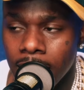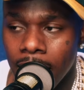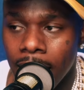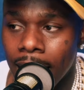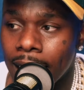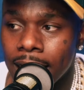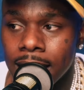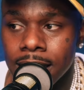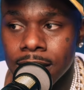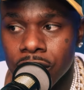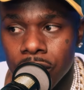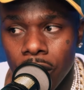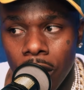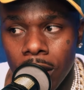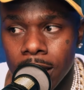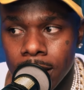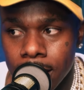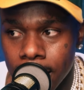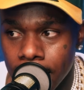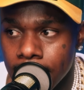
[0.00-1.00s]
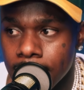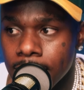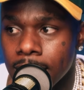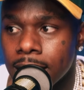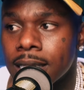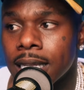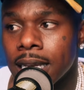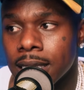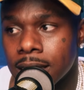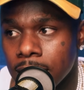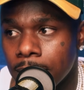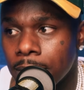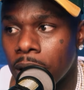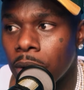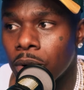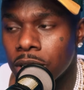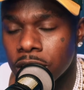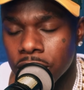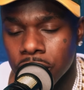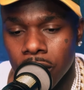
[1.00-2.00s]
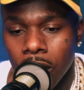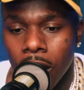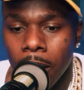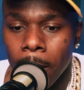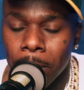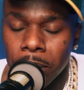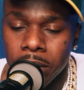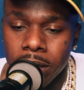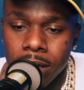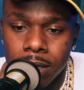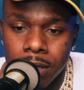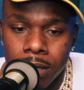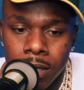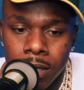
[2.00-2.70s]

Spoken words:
I ain't started that yet. That's something I want to start. But